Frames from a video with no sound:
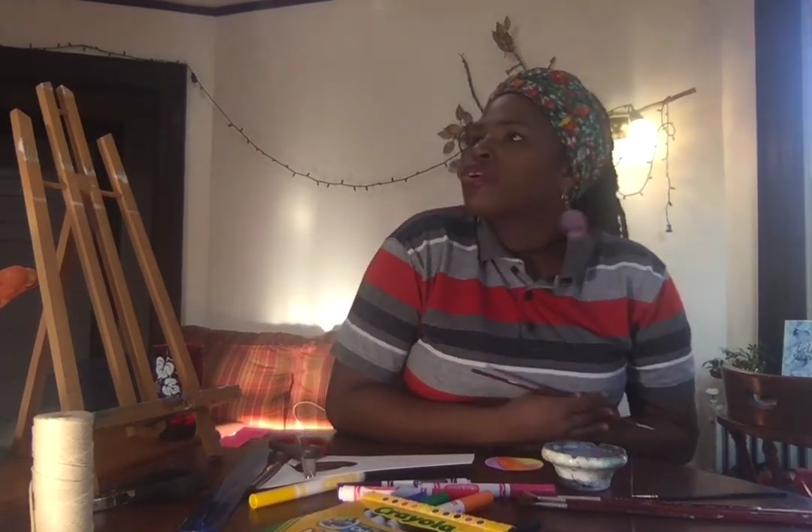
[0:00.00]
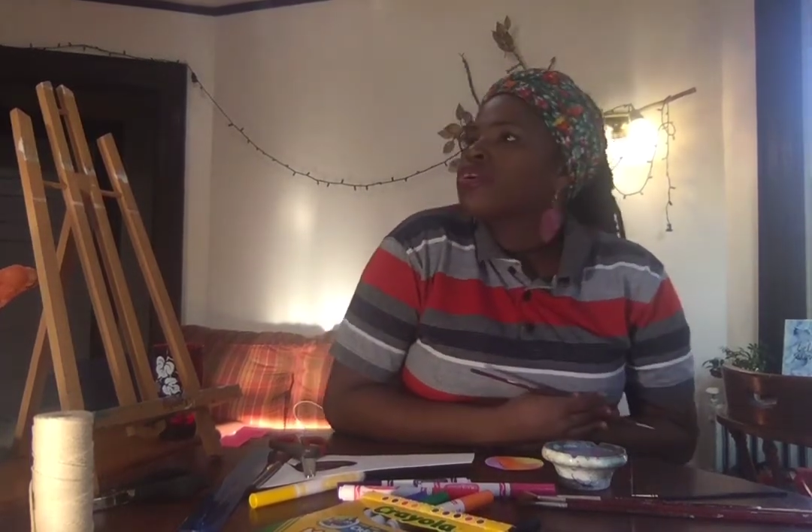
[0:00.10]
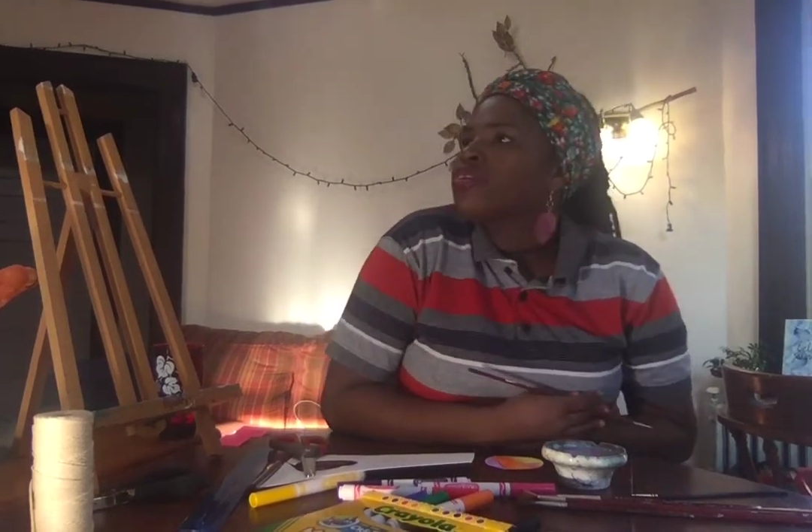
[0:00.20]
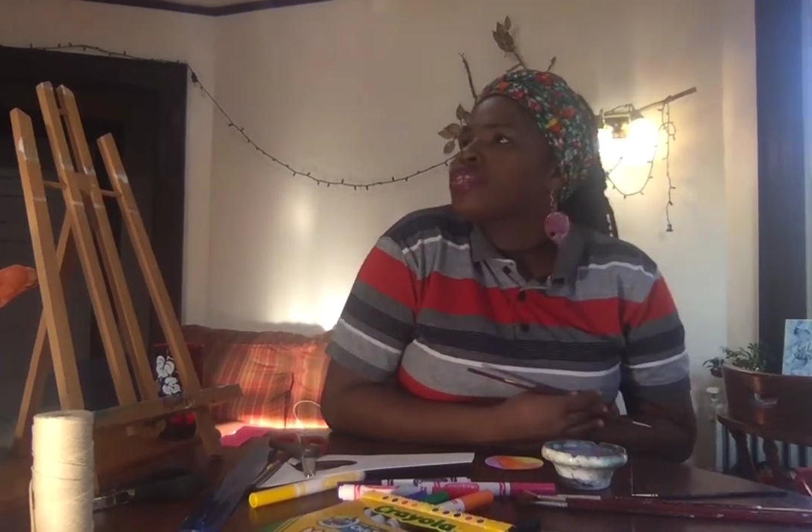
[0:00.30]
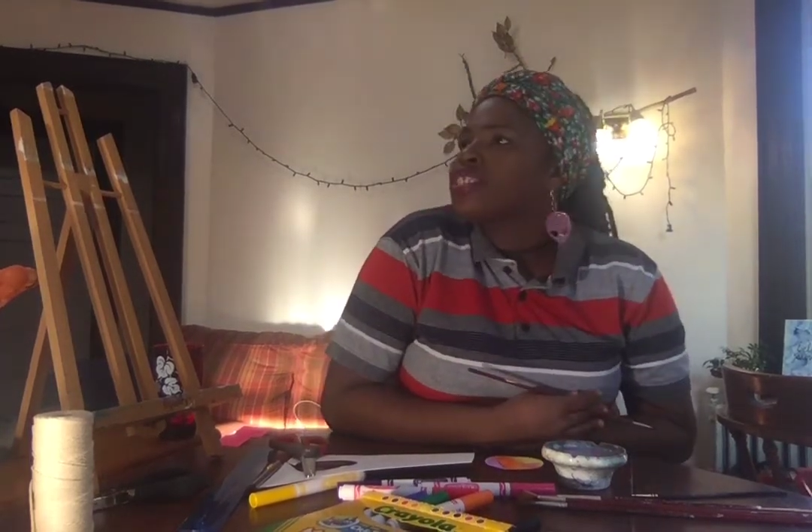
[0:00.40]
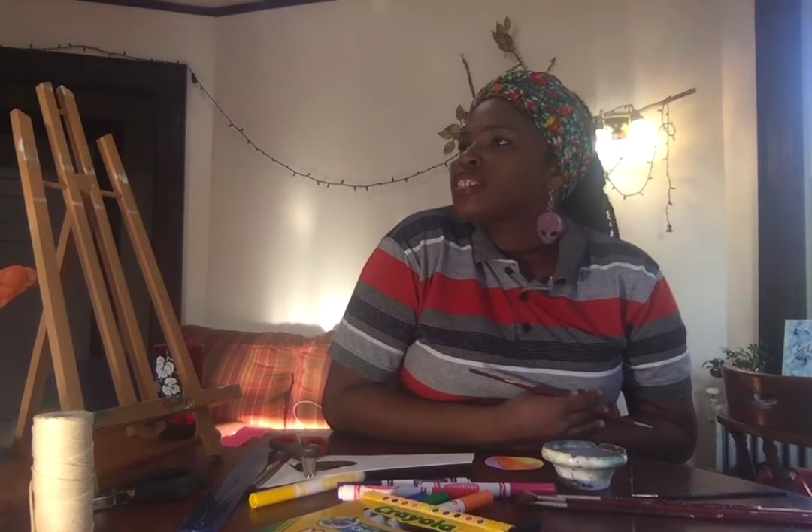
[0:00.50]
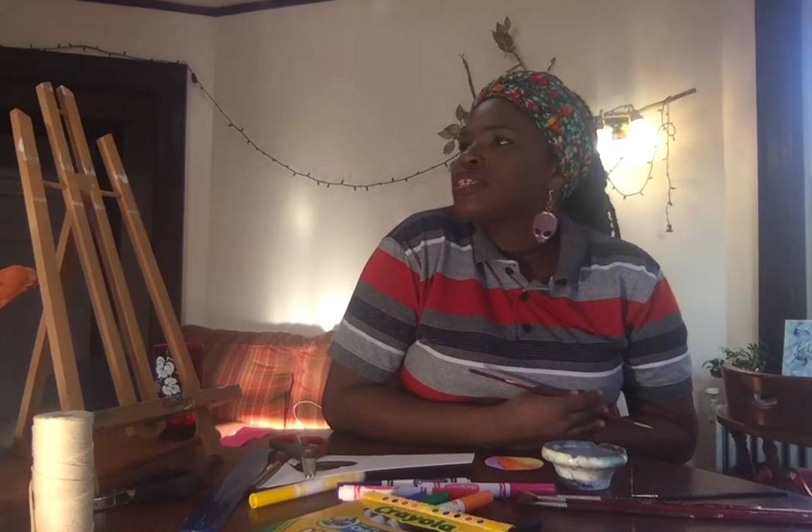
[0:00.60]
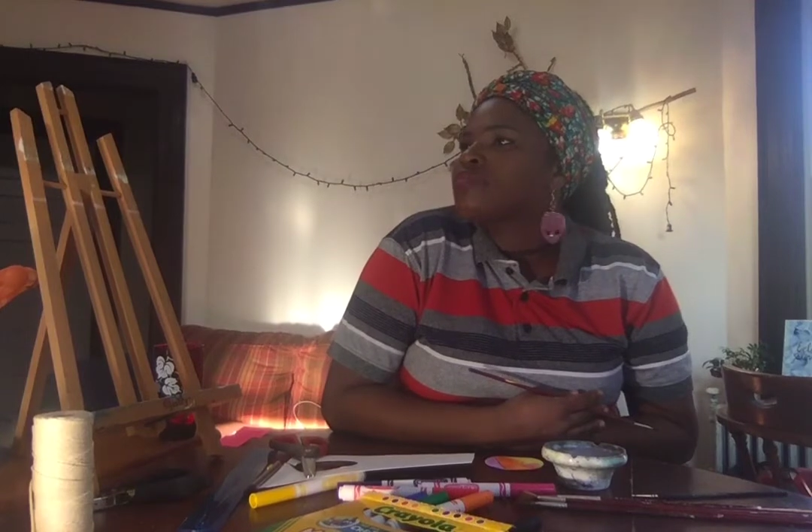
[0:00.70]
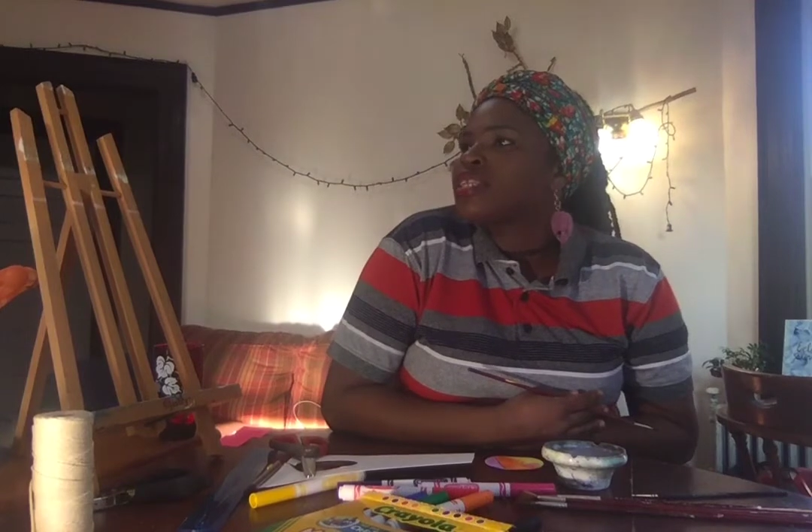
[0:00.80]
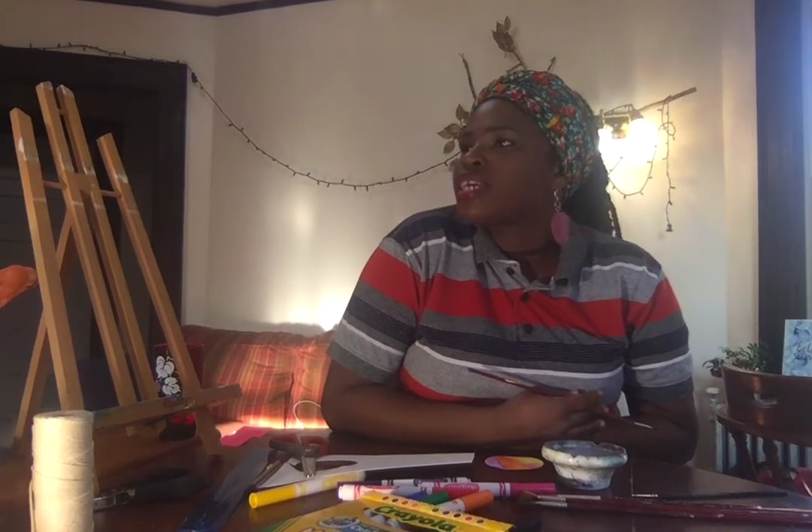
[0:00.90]
go on
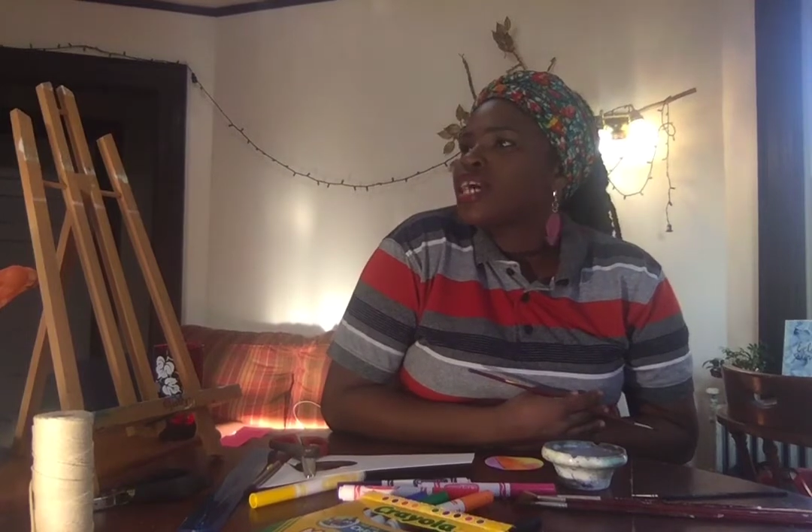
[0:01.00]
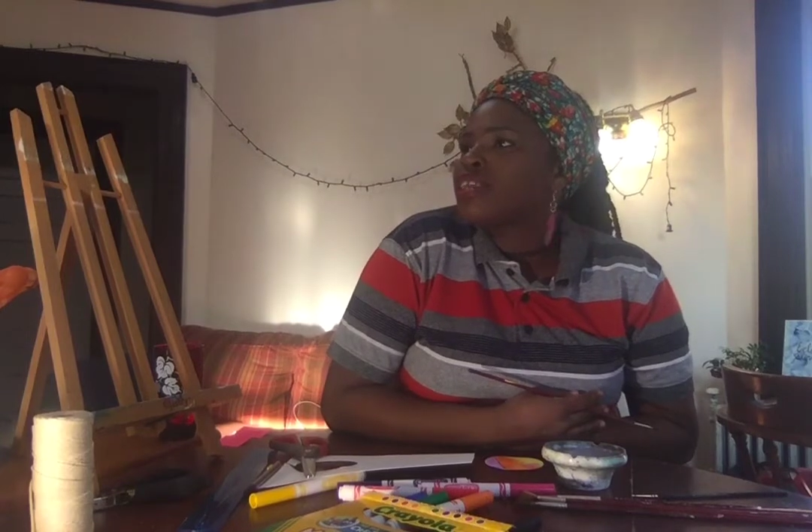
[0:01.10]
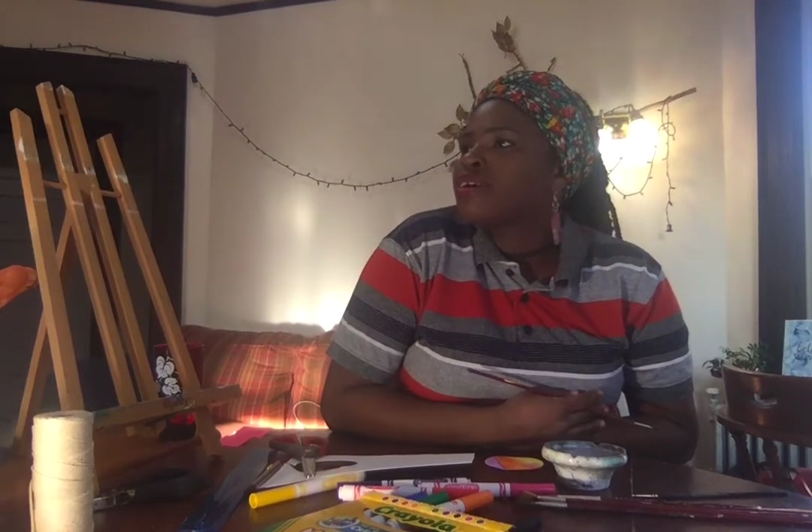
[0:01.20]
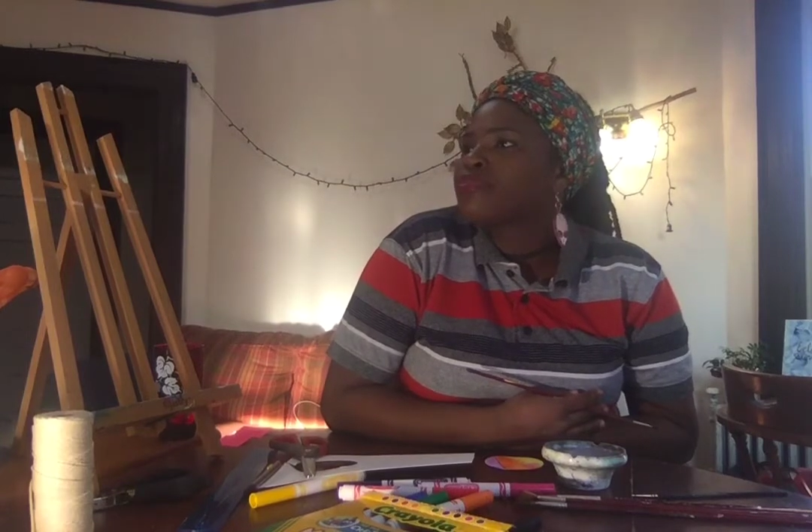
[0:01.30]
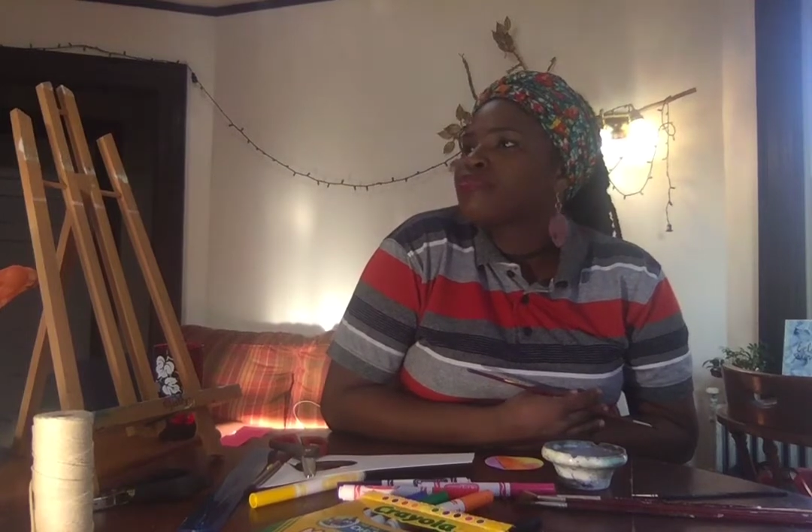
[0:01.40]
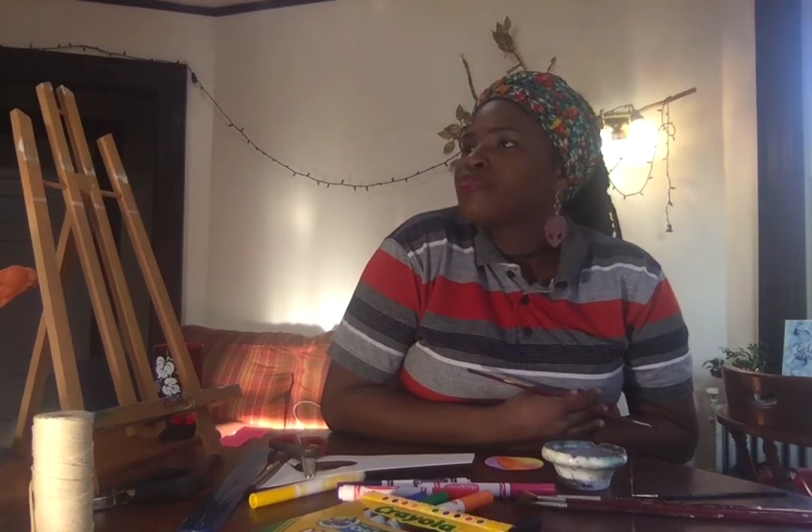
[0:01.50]
good with yellow?